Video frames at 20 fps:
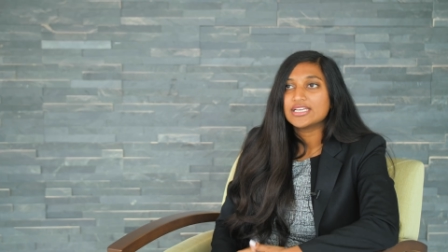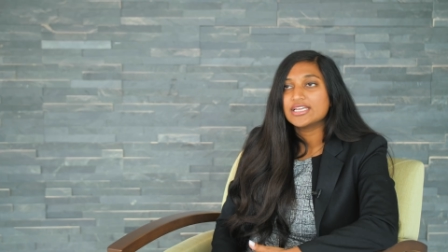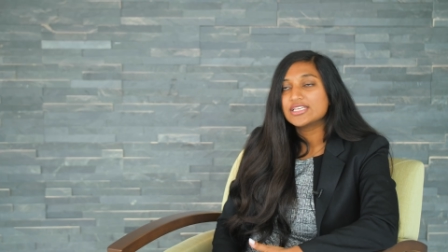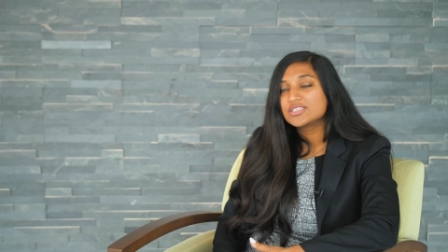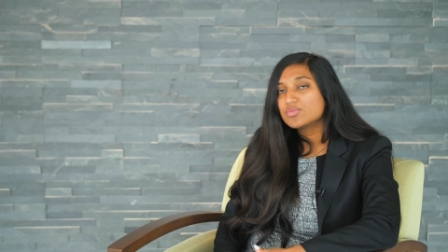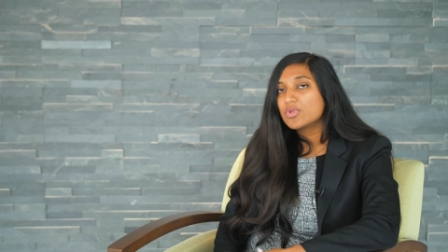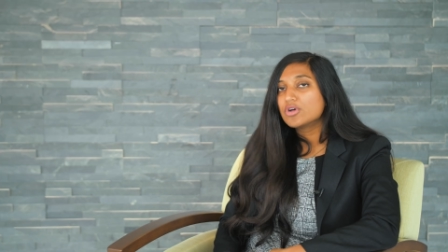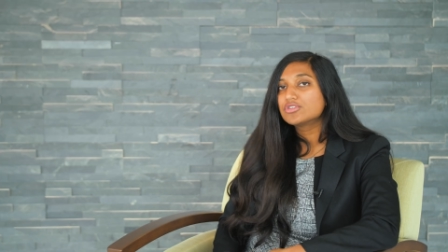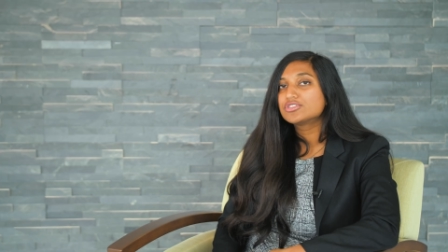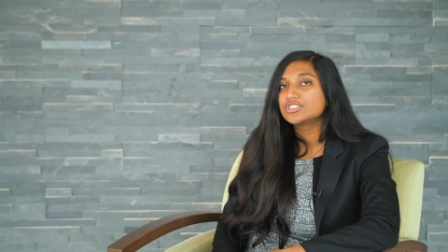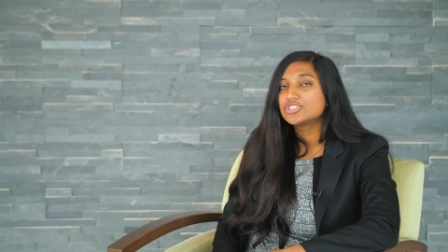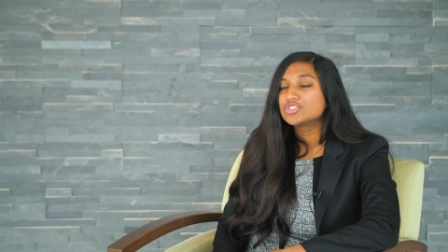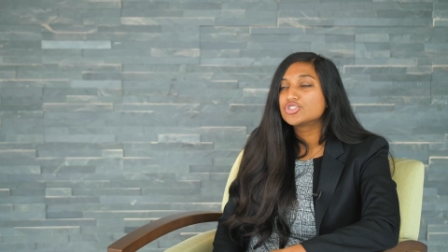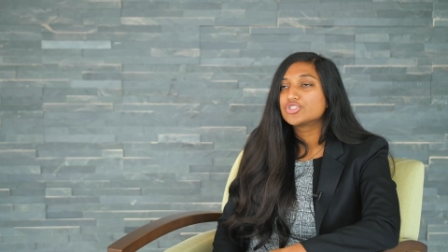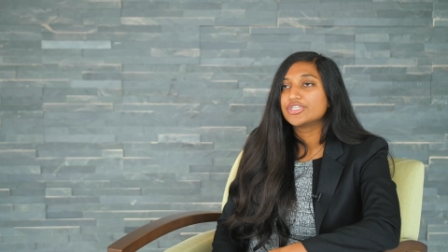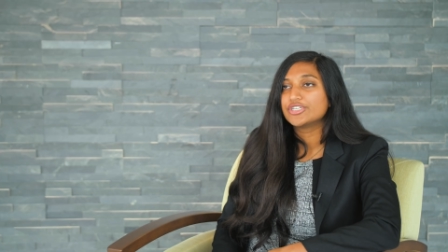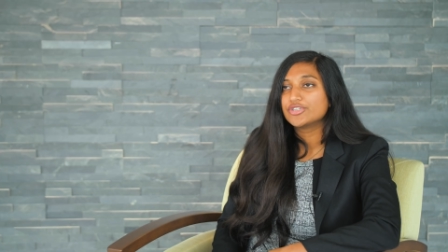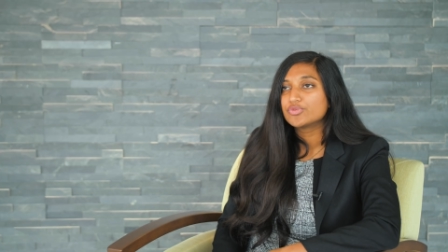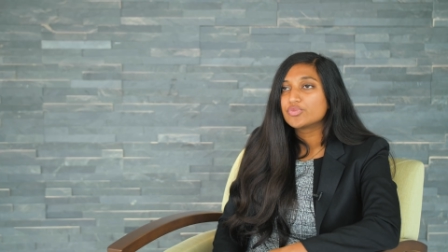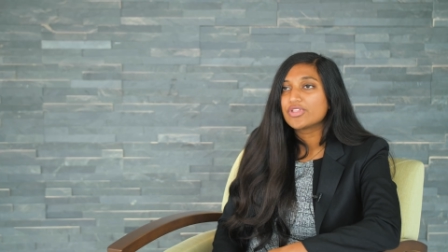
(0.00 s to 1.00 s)
is mostly
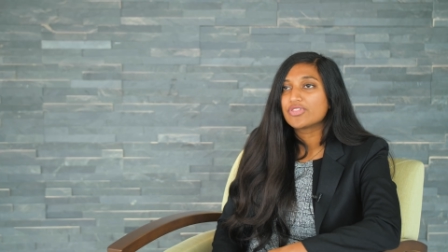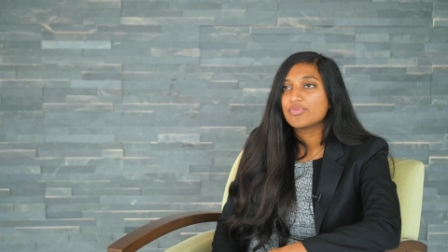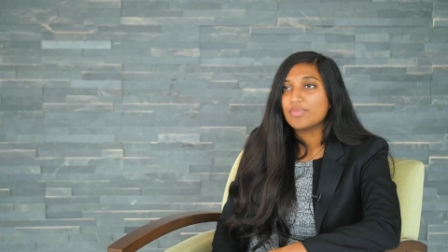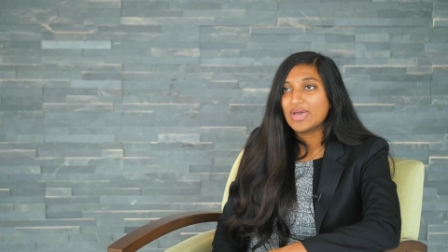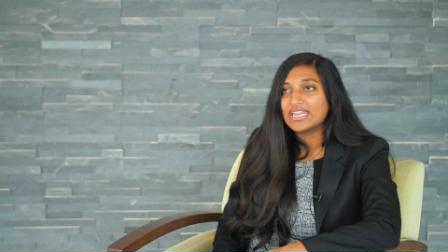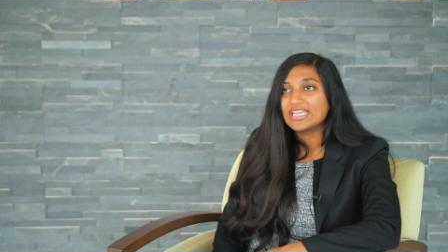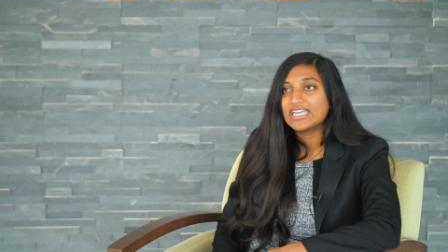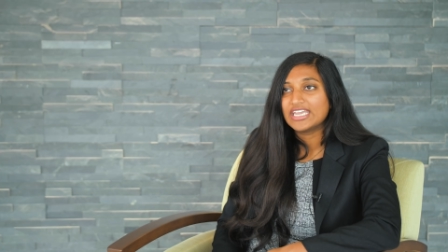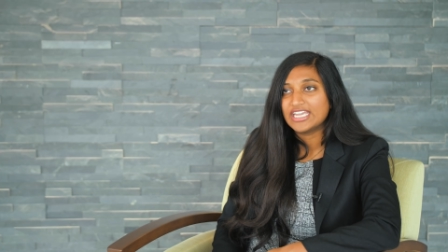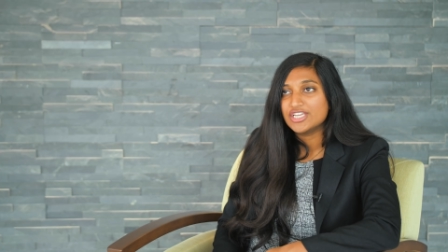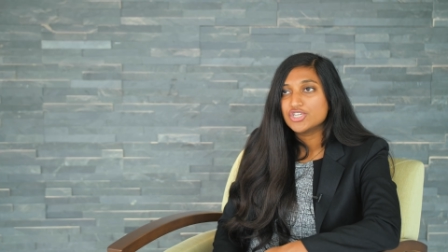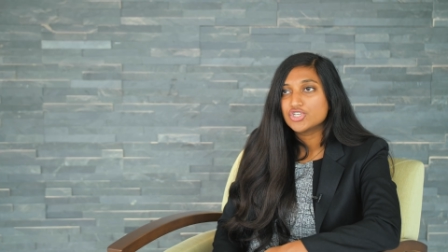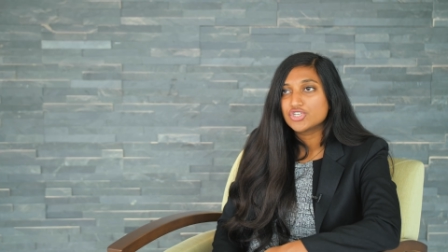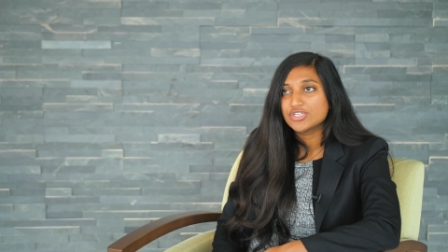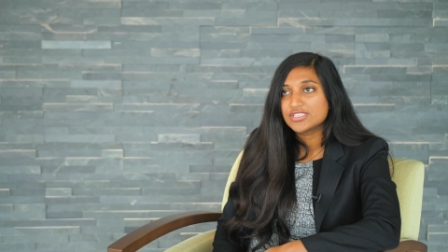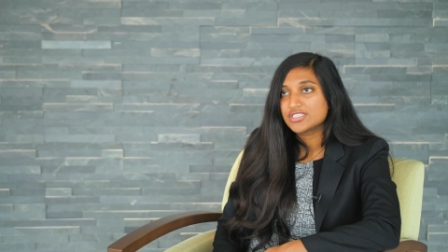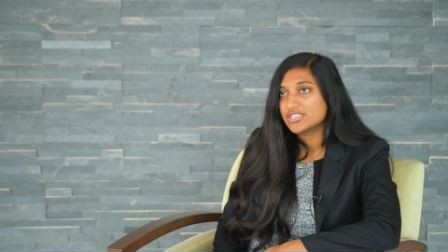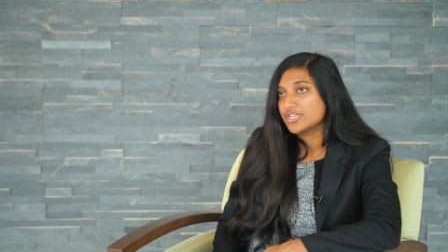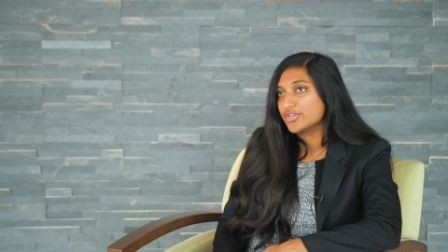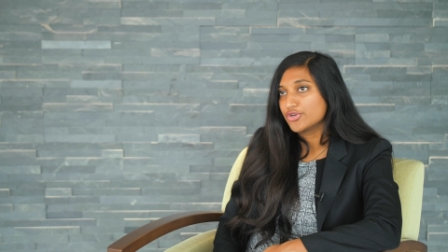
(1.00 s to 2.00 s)
treated with
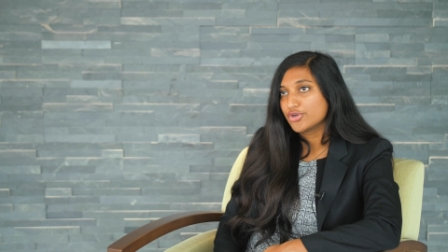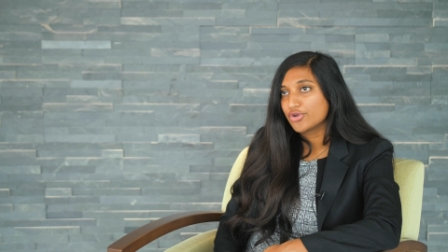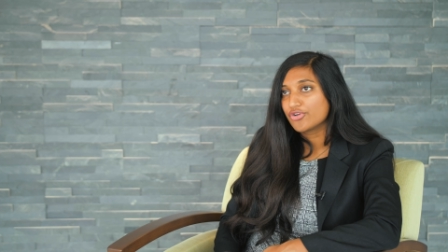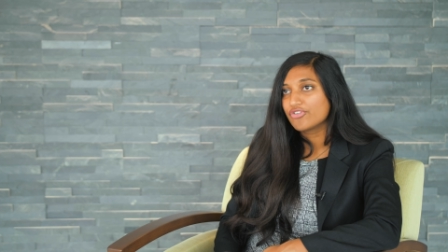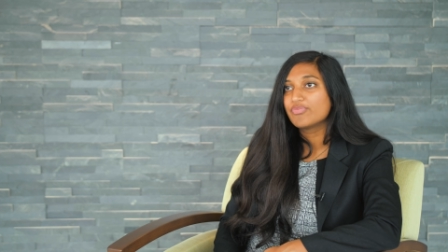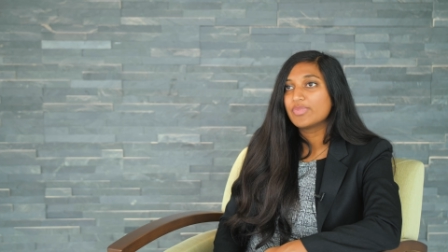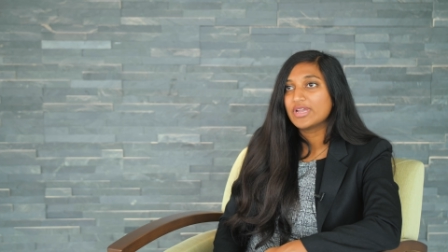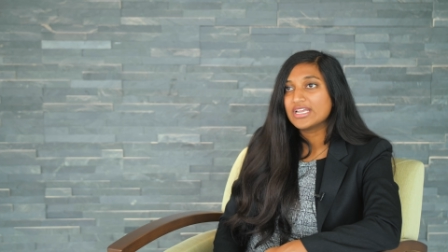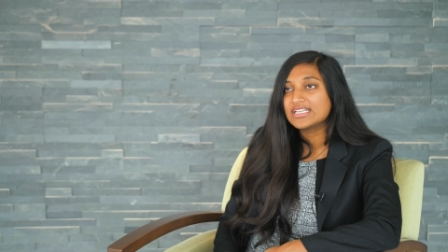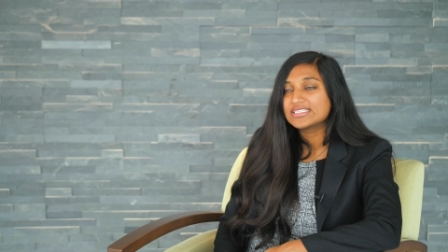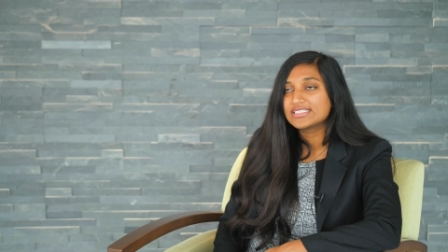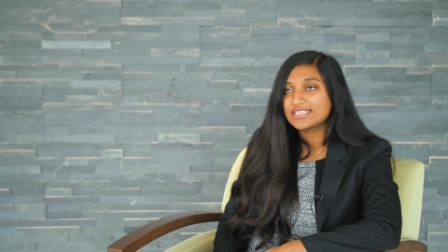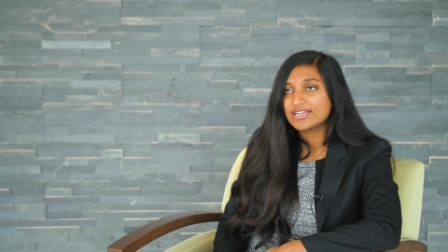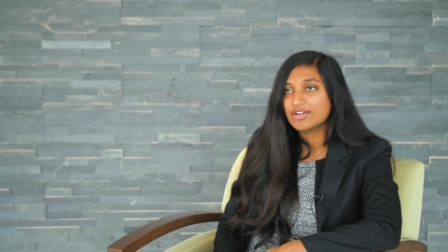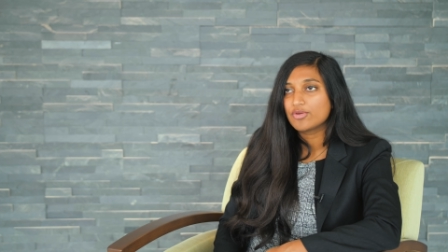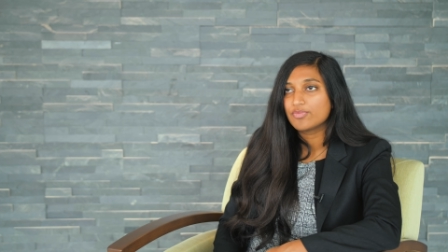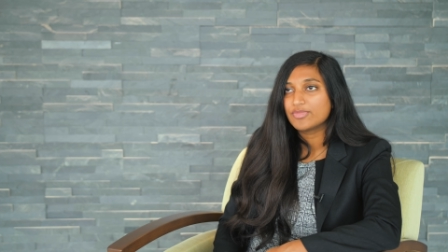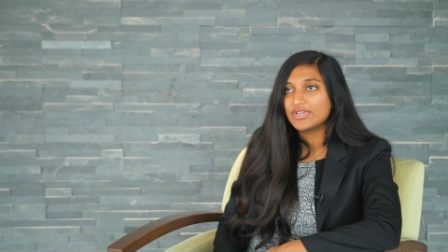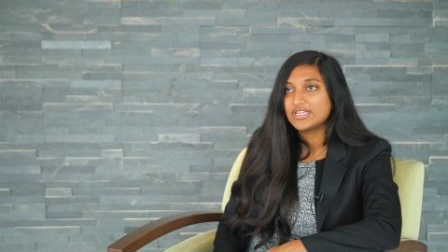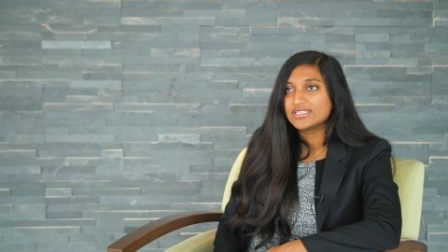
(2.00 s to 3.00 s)
medications and nerve-based
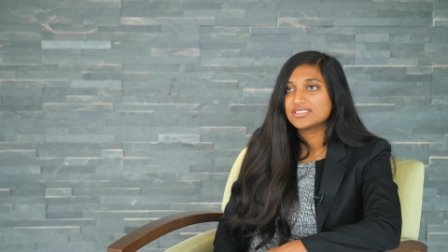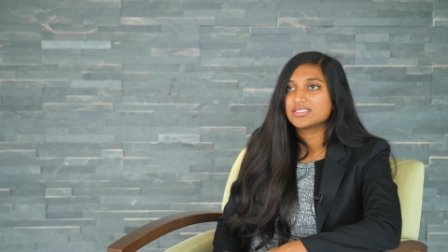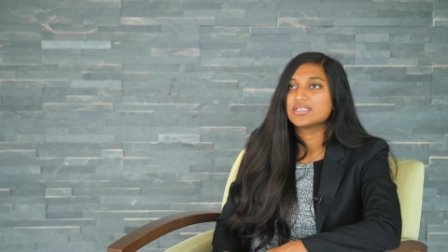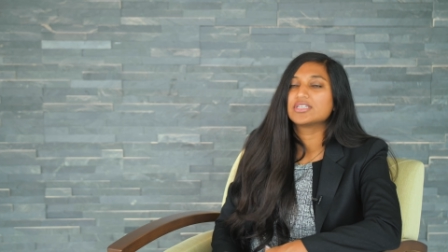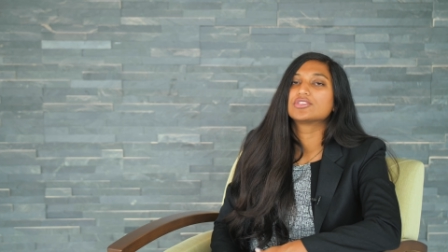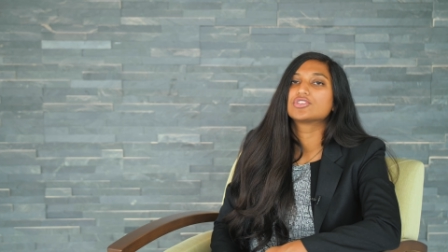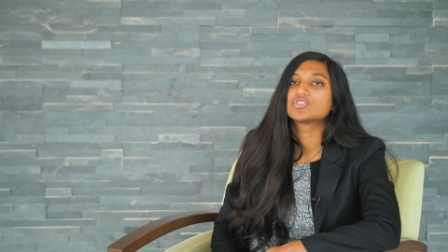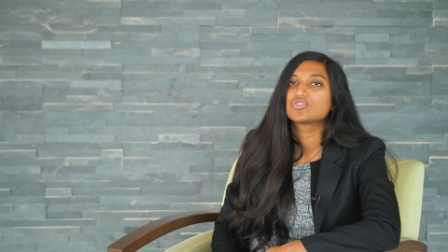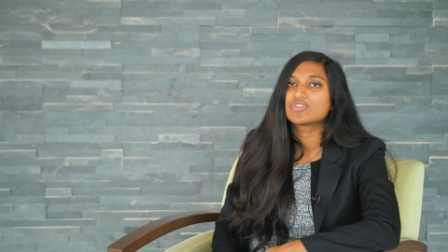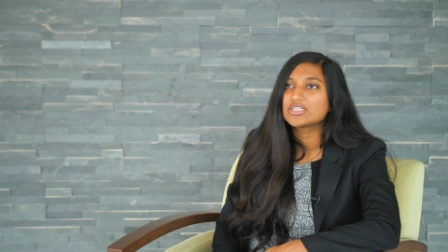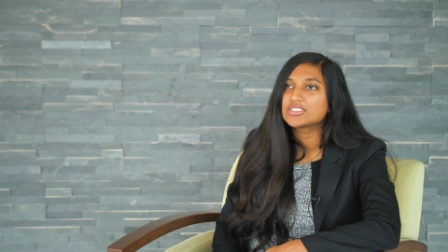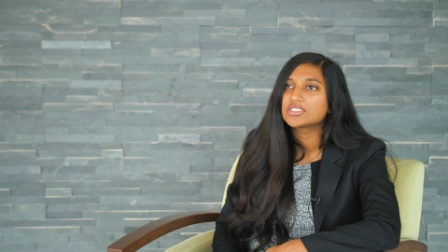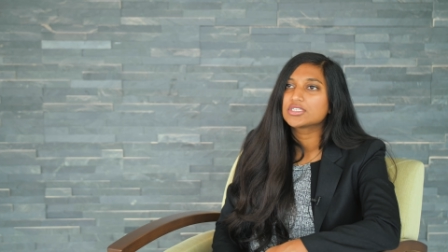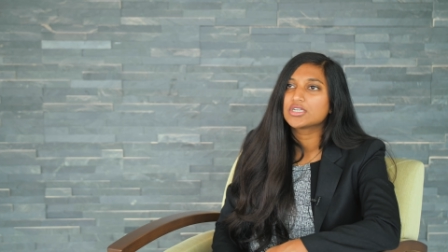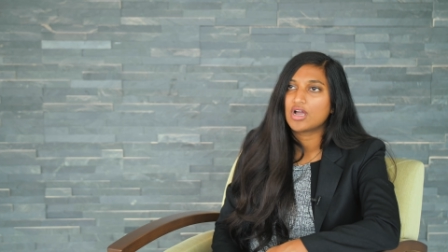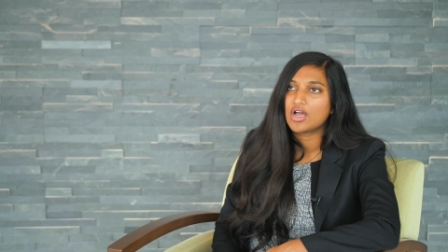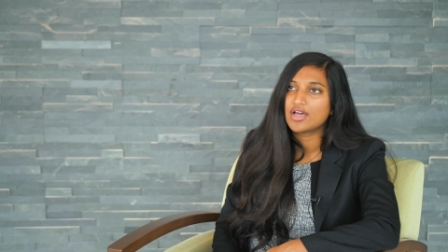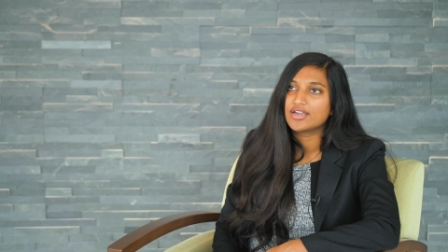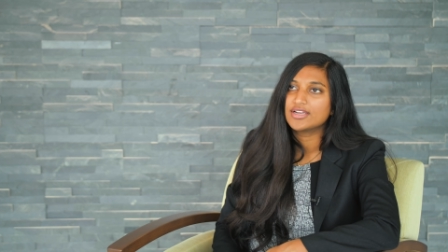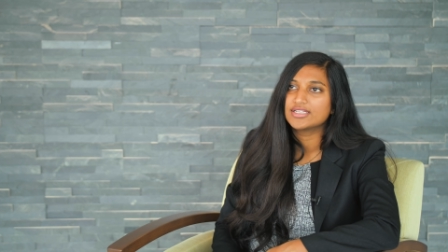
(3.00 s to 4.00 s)
therapies, and stress
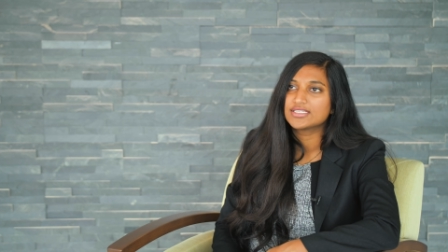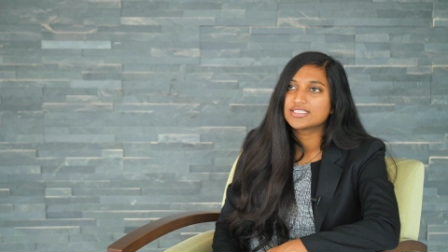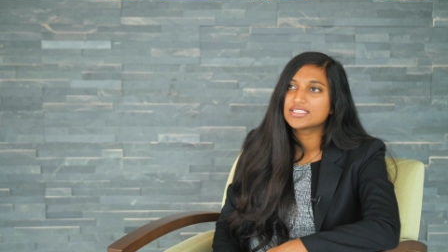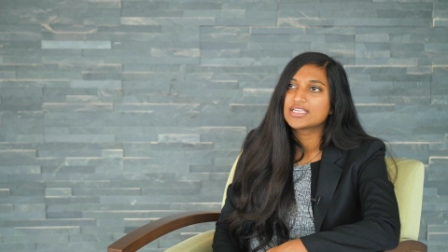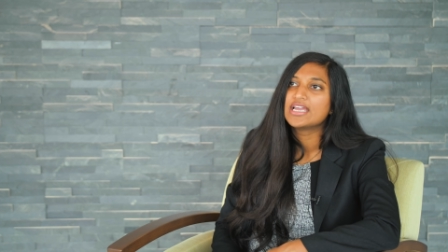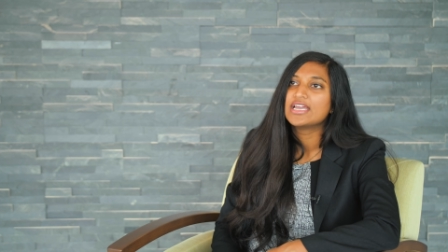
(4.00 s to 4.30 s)
incontinence